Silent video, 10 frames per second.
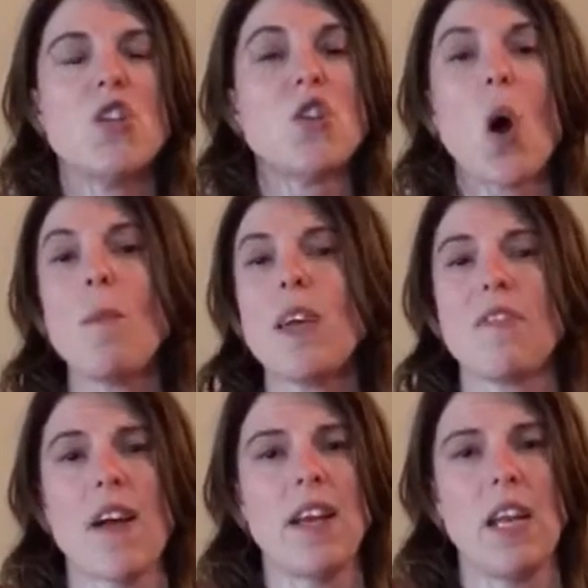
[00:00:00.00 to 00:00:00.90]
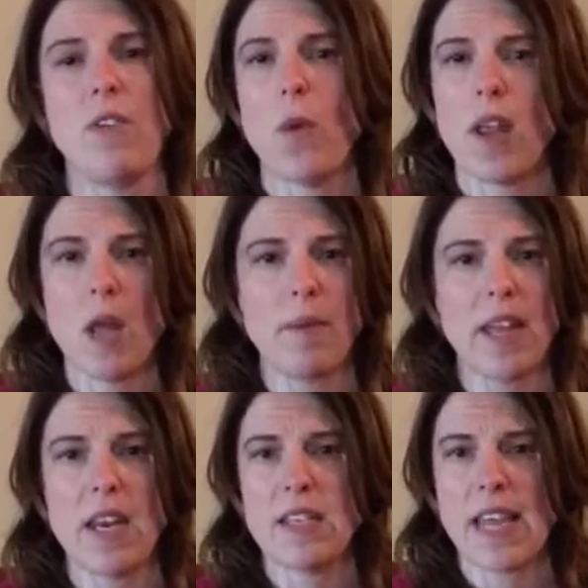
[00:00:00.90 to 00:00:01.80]
Don't be offended if you end up
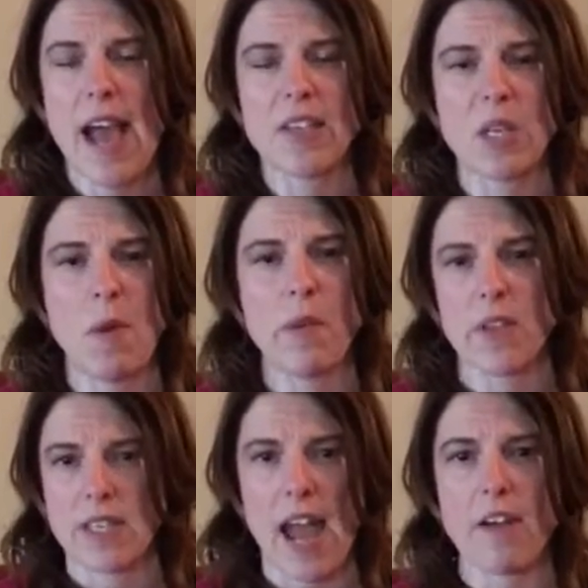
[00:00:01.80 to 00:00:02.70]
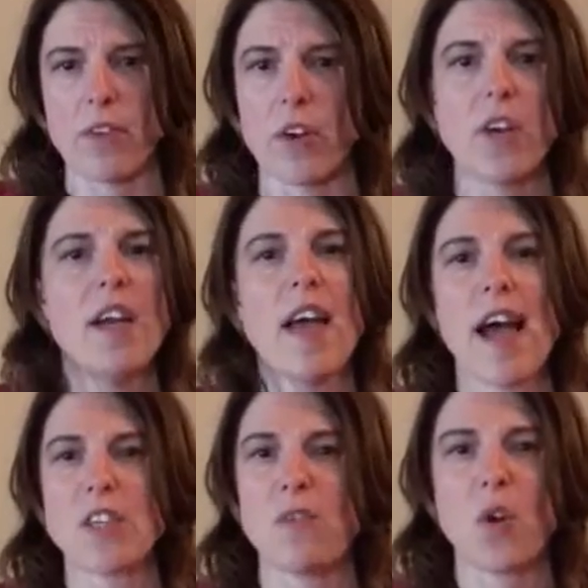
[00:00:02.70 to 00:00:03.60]
getting tasked to meet with a staffer.
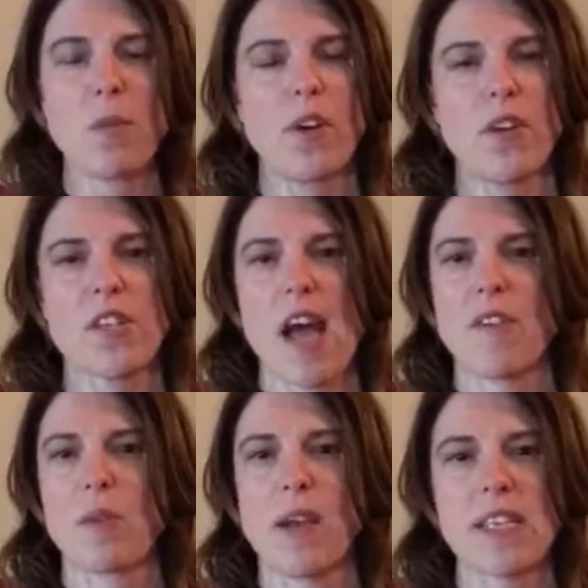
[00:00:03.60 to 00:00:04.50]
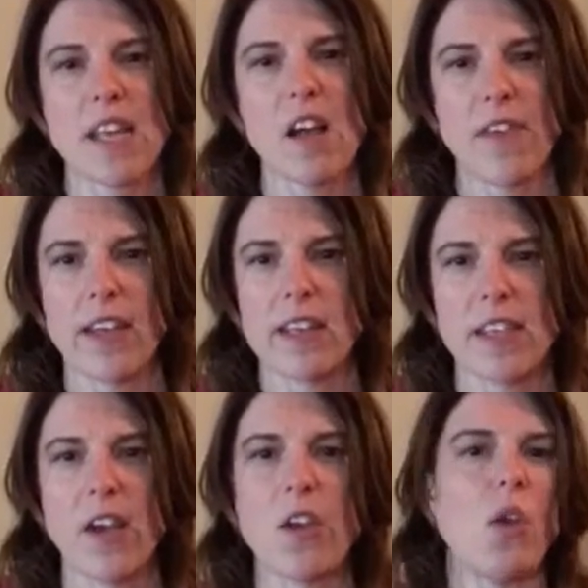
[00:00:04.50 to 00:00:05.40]
As a former Hill staffer myself, I can
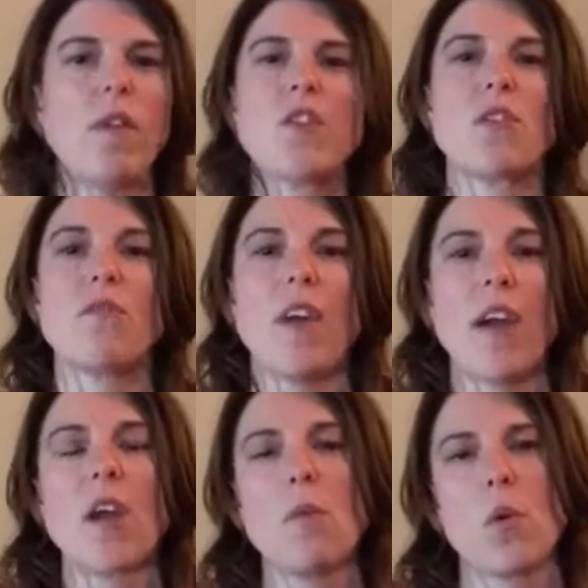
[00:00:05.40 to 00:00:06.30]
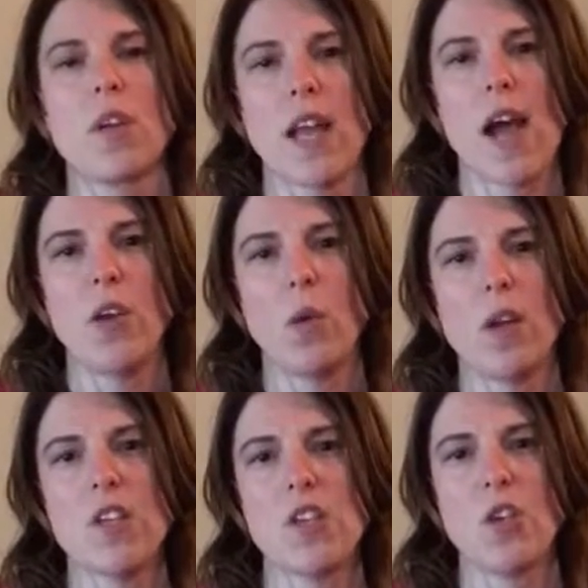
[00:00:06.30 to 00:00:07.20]
tell you these are very important
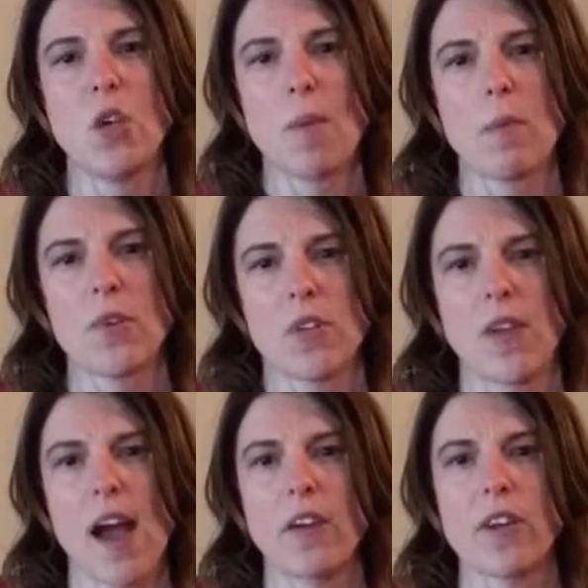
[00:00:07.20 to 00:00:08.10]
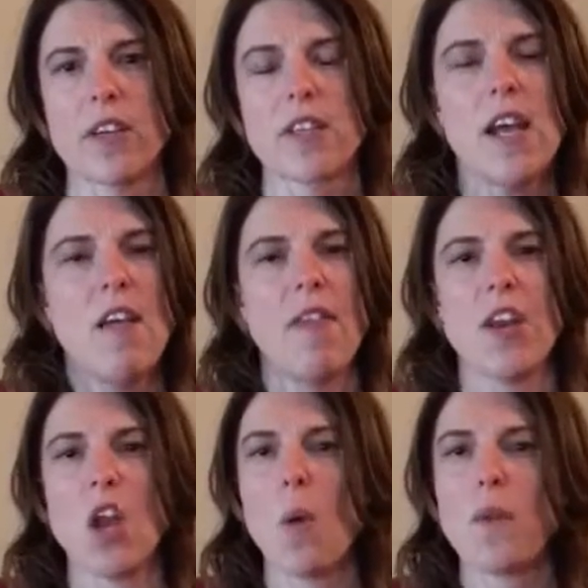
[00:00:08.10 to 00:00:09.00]
conduits to your members of Congress.
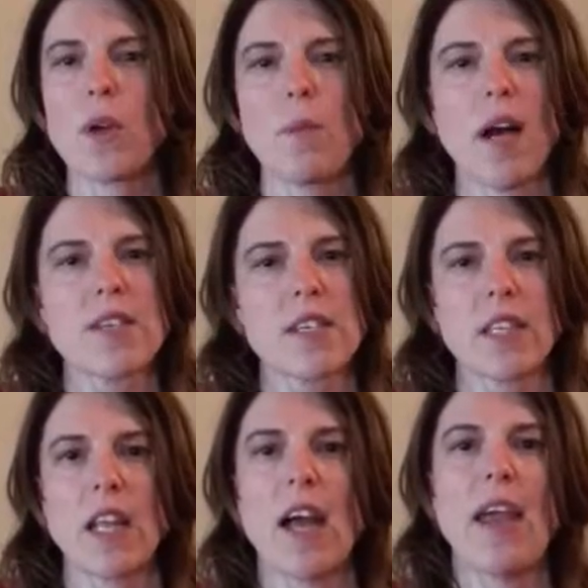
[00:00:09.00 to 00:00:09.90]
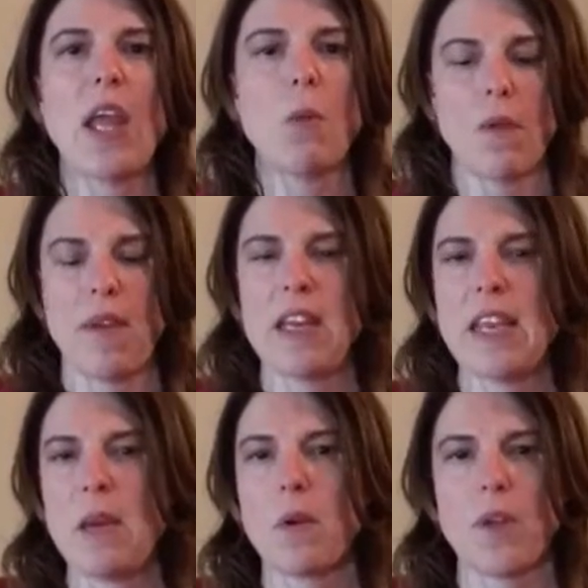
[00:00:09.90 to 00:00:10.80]
They know what their bosses like, what they
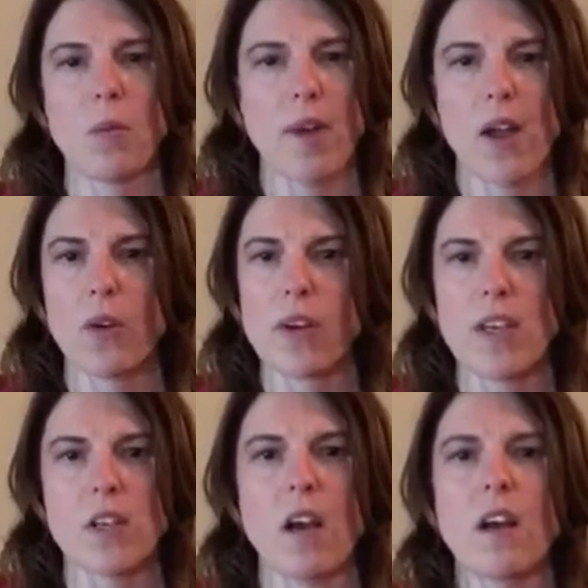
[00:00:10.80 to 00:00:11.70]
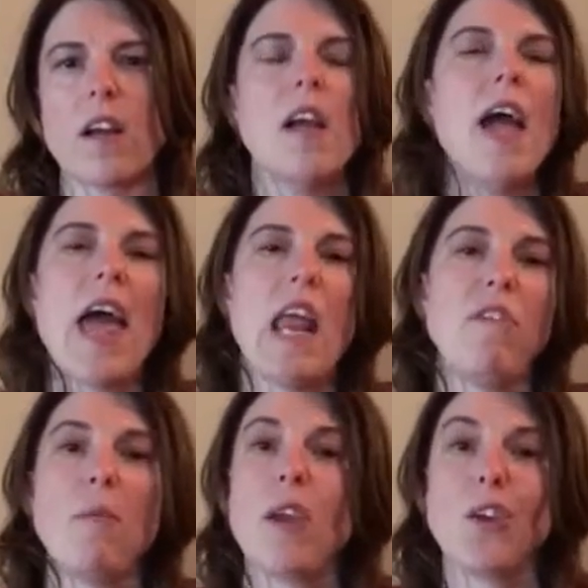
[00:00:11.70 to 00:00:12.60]
need, what their priorities are, and if
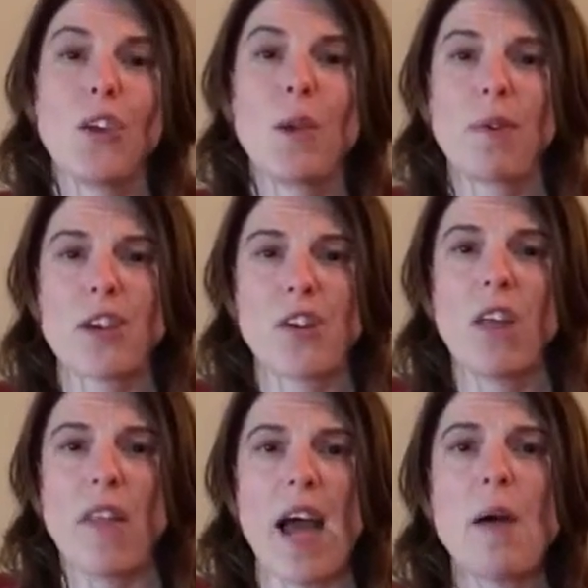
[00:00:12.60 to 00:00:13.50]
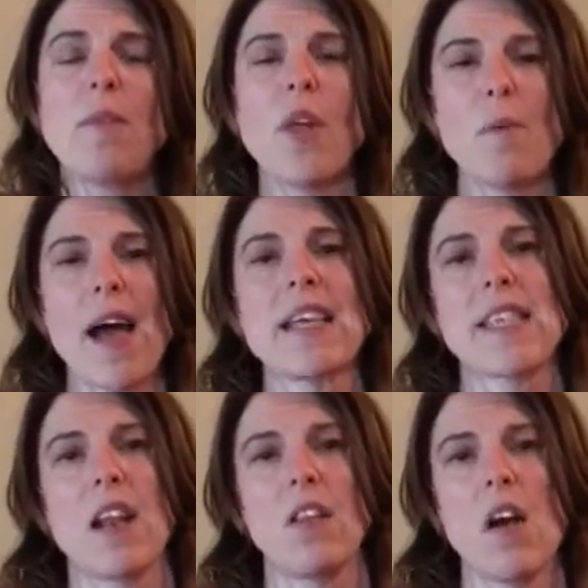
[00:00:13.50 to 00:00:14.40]
you make a good impression on them, they'll pass
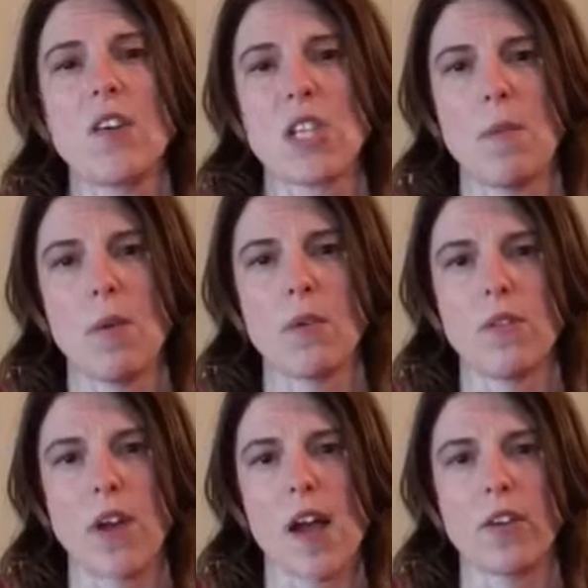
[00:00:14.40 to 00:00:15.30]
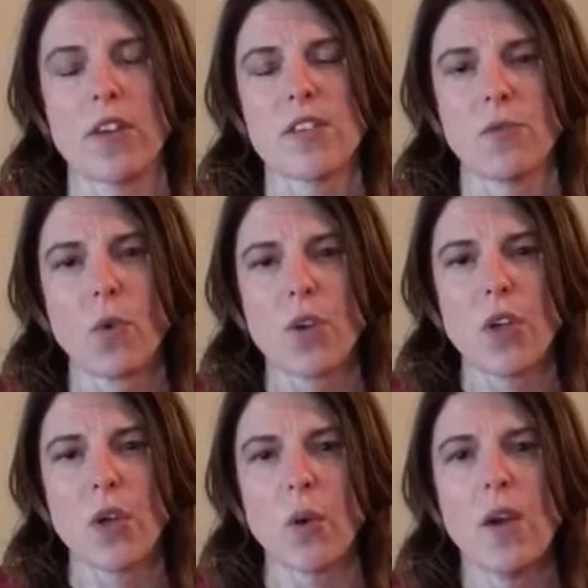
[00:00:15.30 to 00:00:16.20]
that along to the member of Congress for
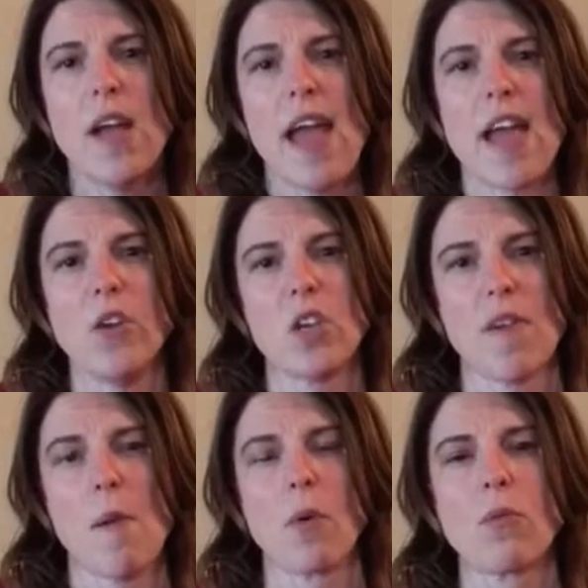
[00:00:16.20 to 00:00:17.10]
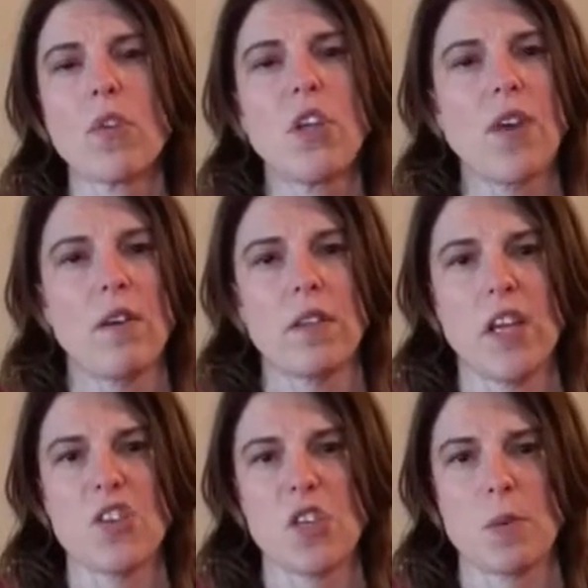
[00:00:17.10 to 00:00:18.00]
you, and you'll develop a really great
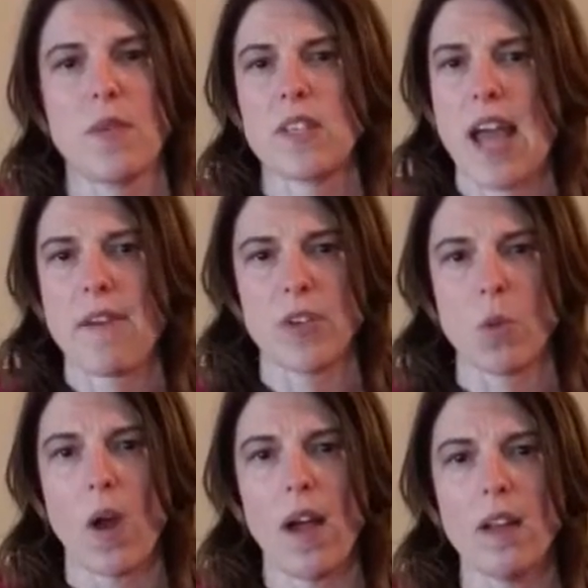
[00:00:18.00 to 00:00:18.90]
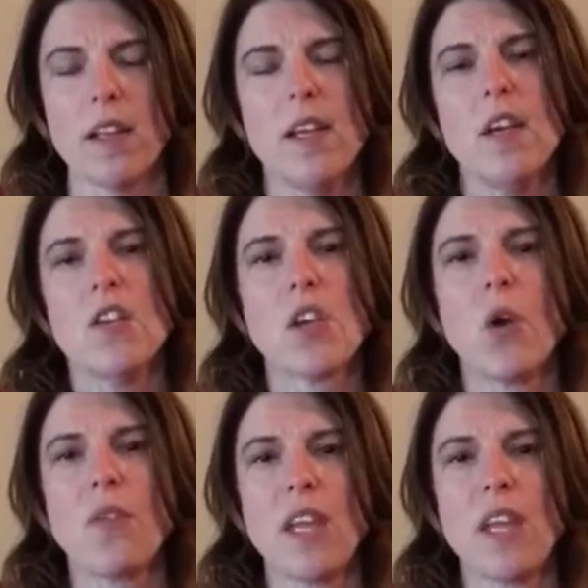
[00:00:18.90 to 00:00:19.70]
relationship with the staff as well. So